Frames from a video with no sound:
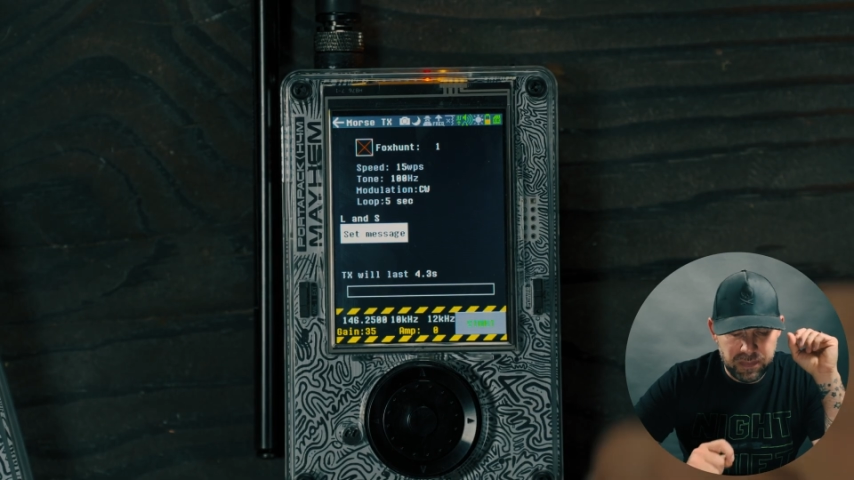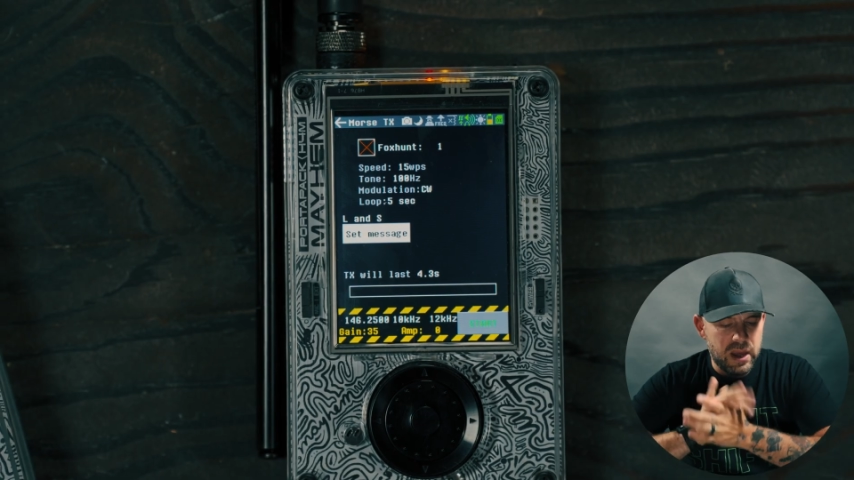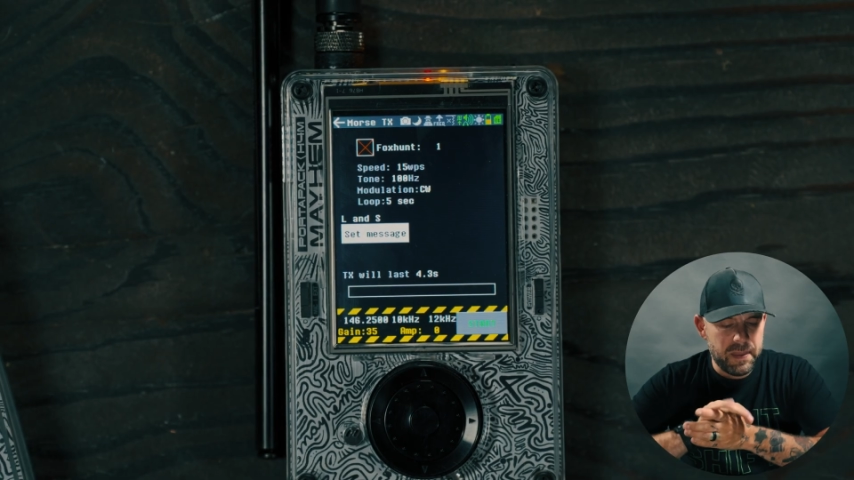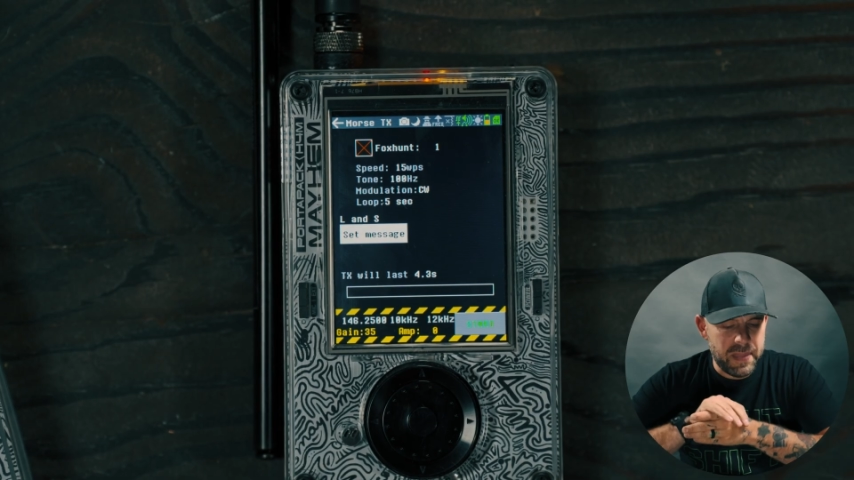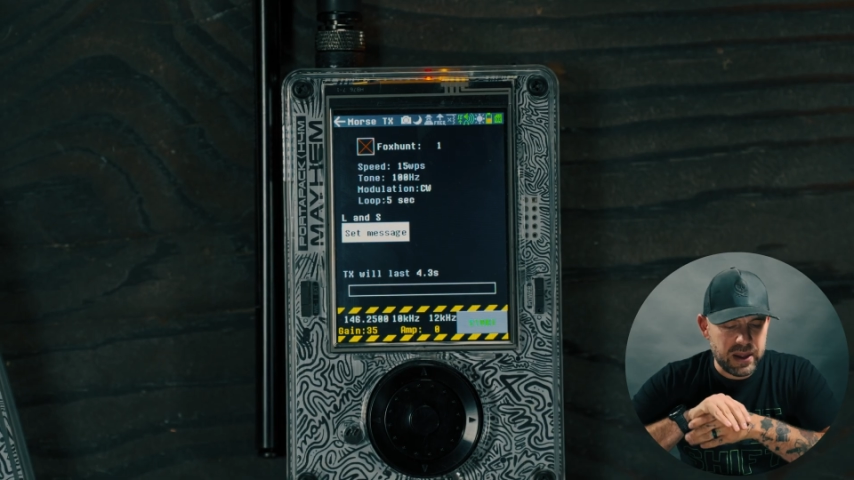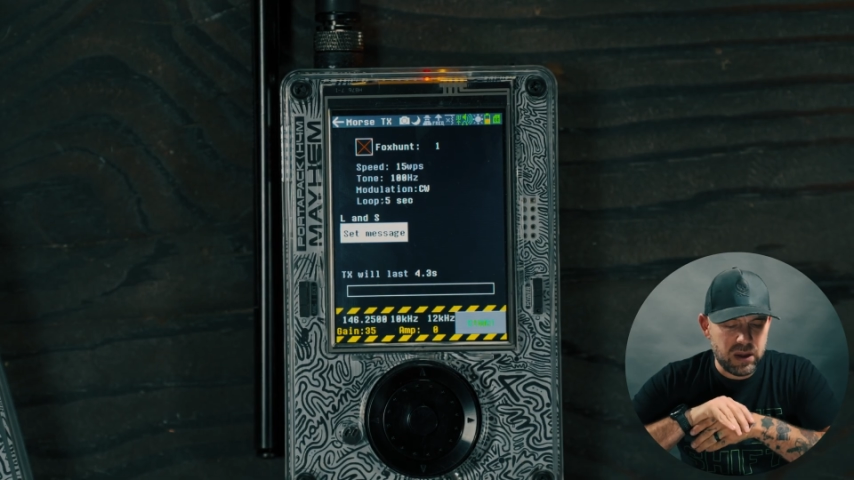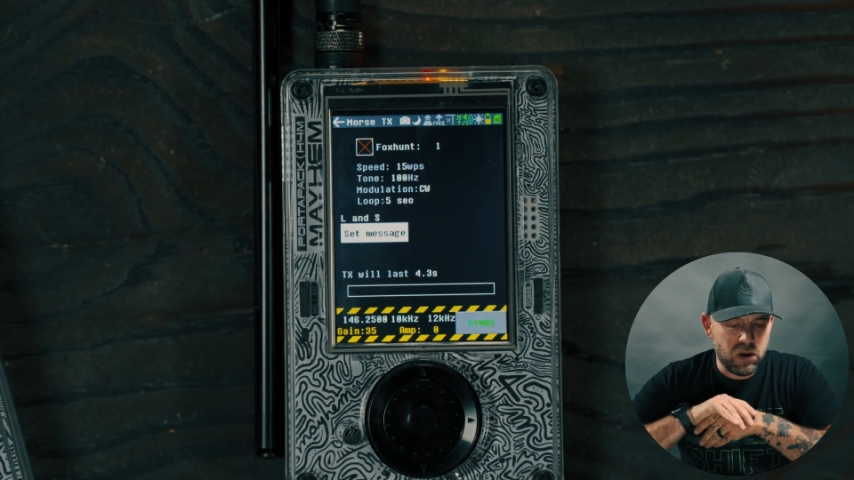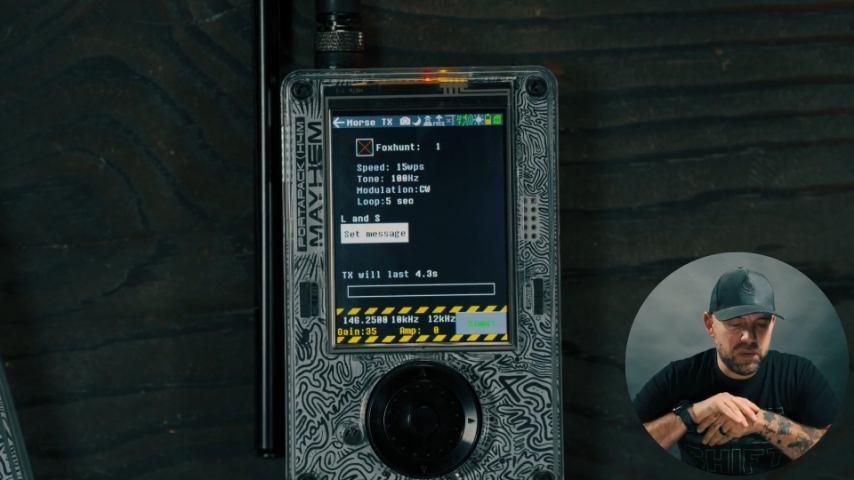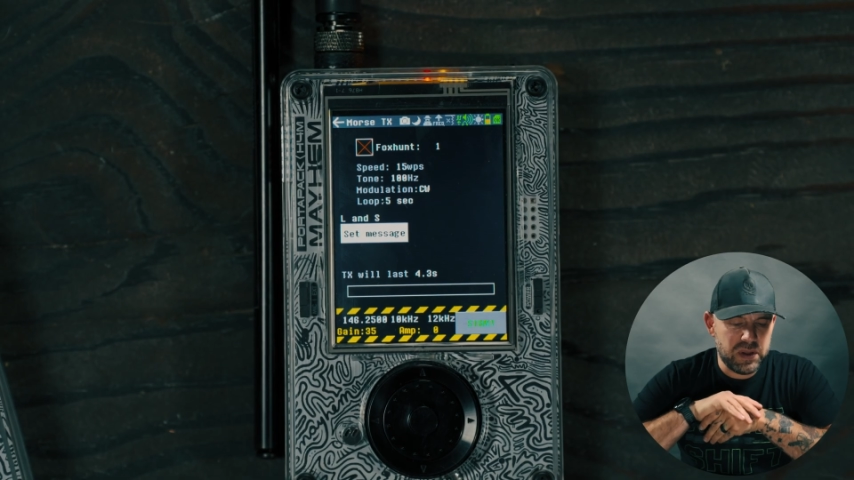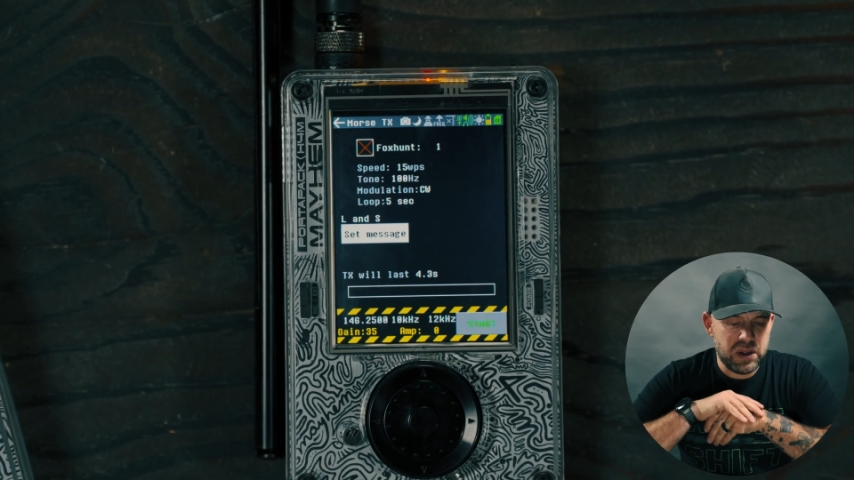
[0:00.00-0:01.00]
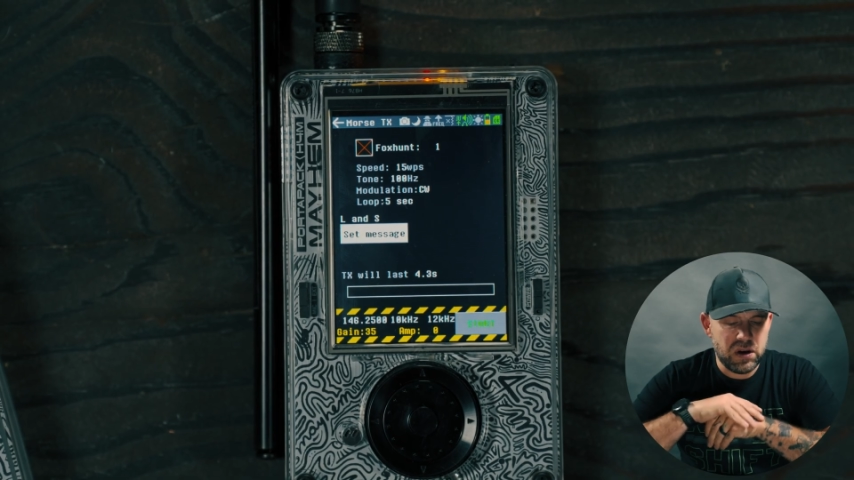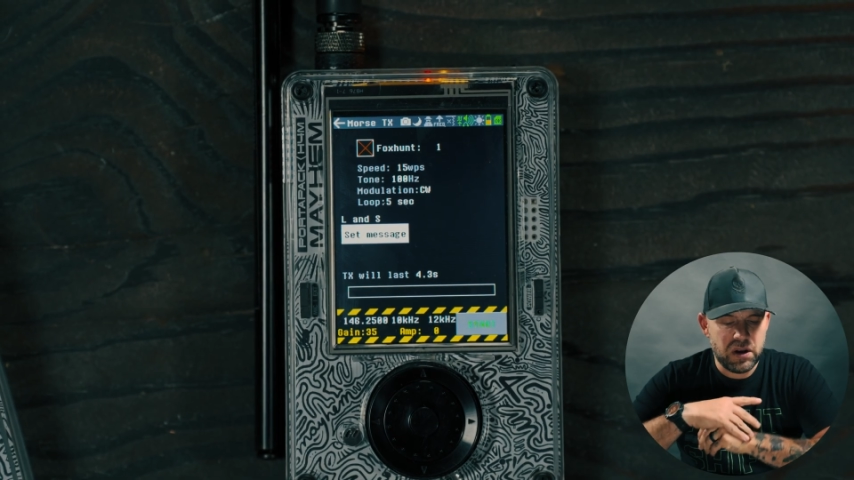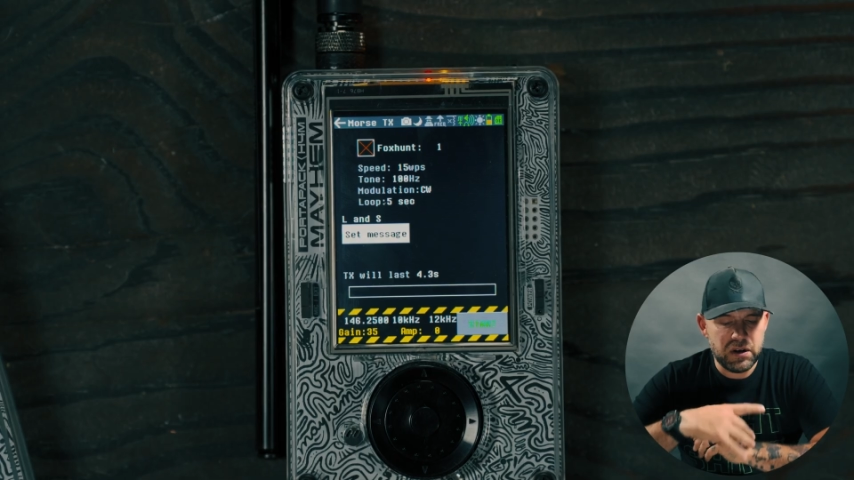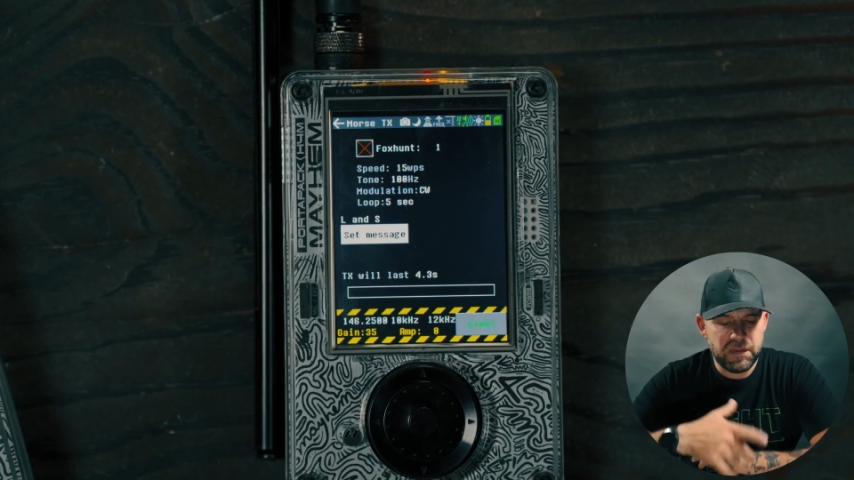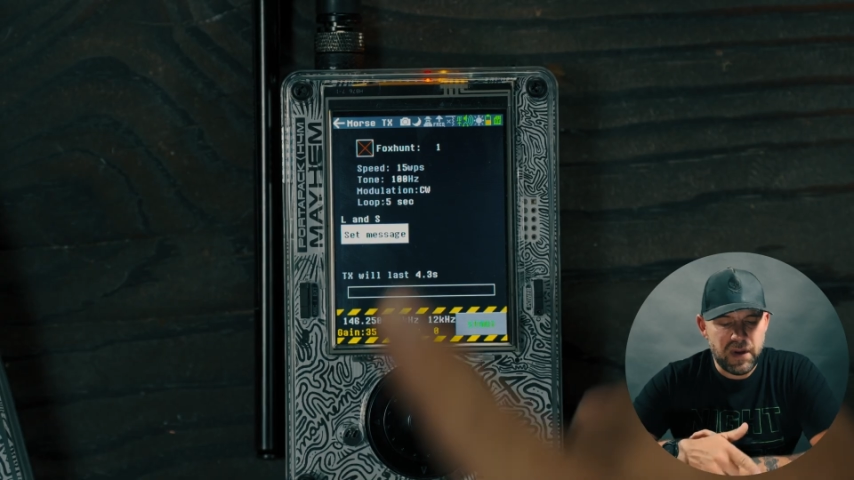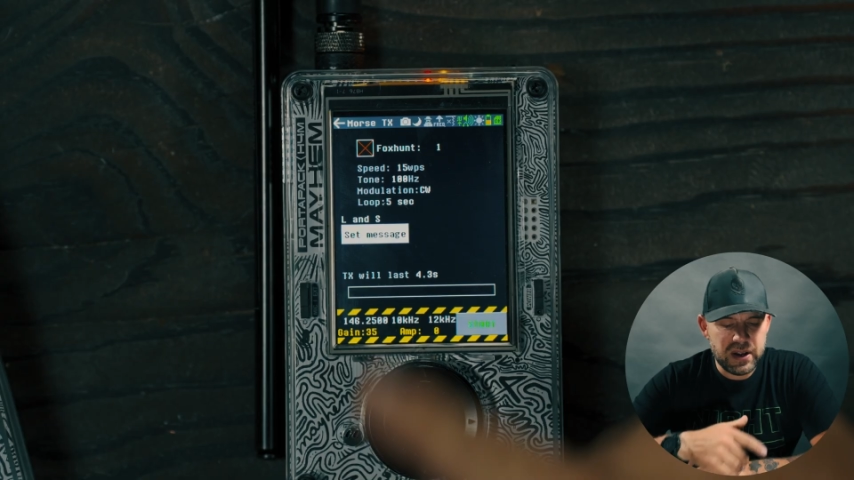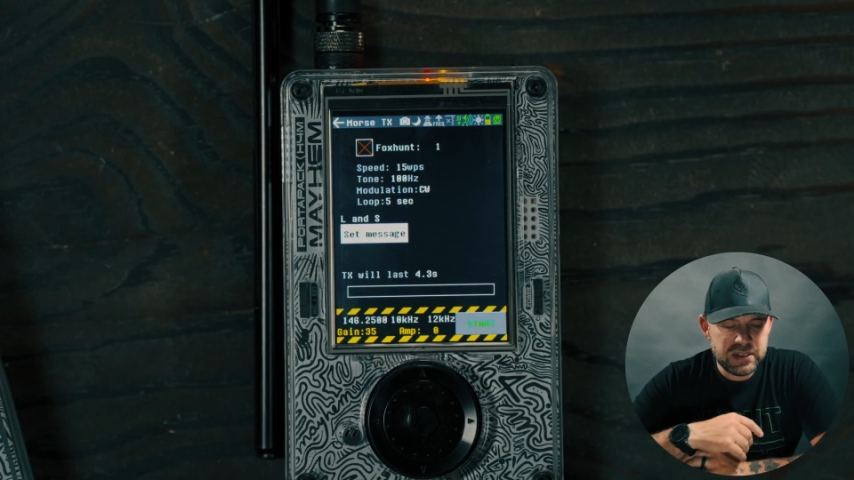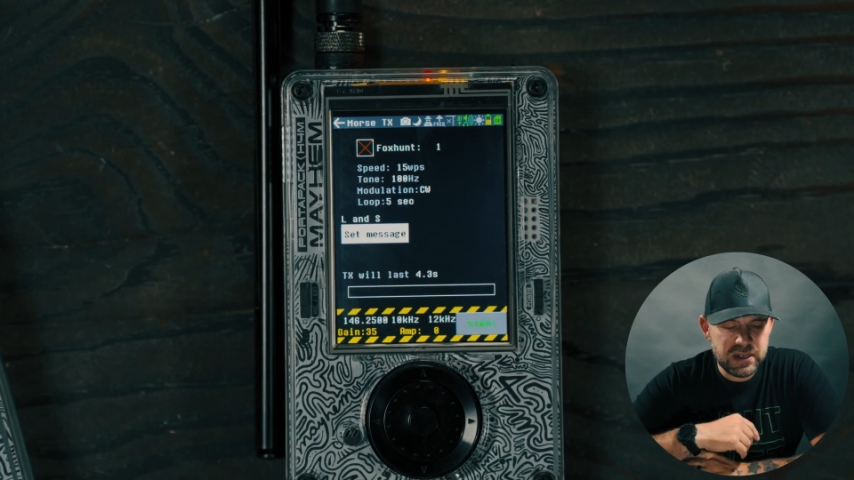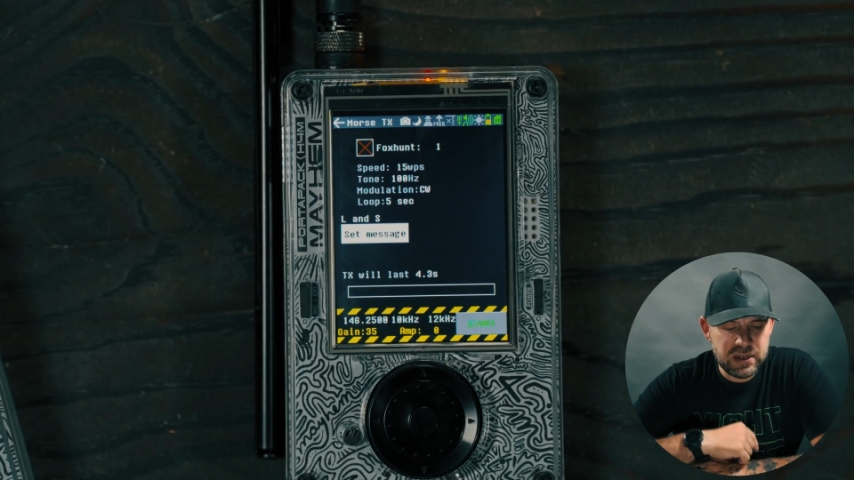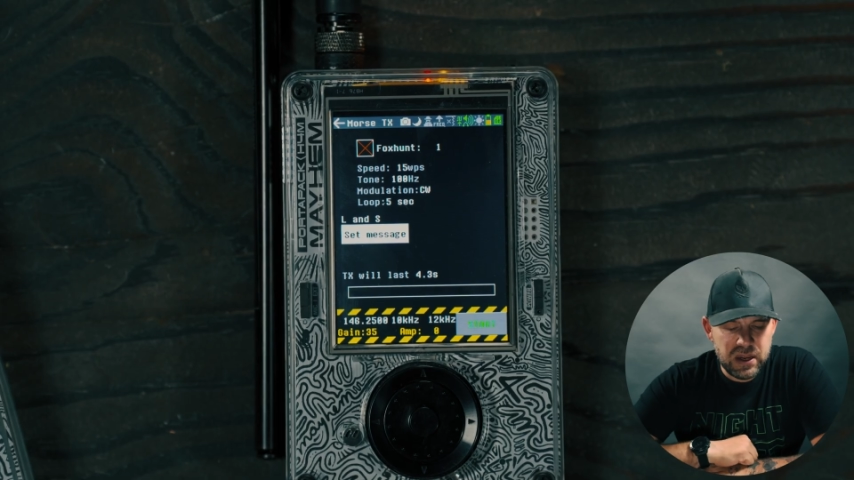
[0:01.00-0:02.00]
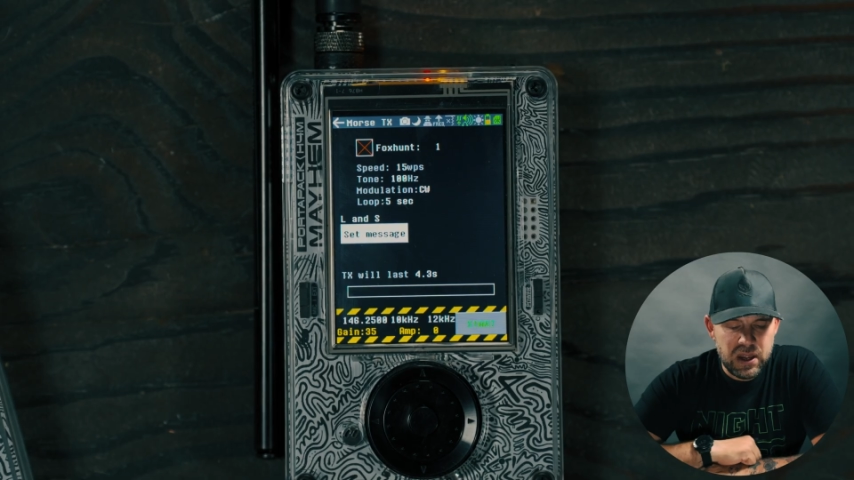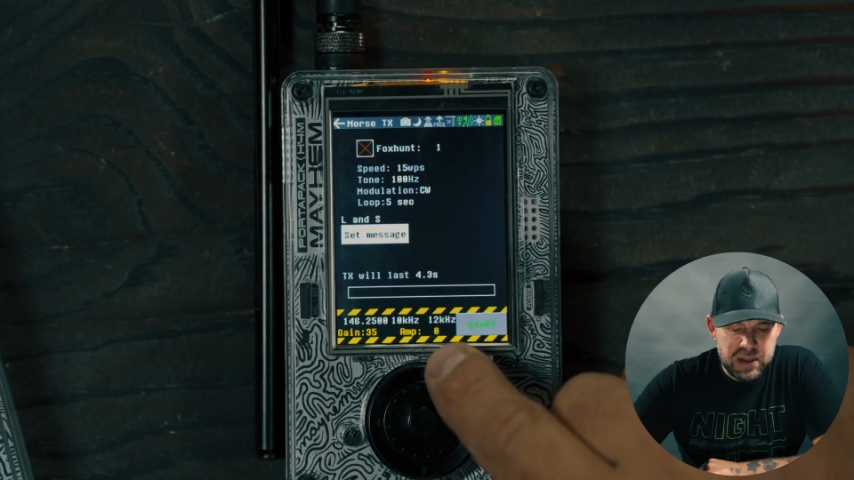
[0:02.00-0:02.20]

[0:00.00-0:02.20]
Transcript: Uh, back over here under Fox Hunt,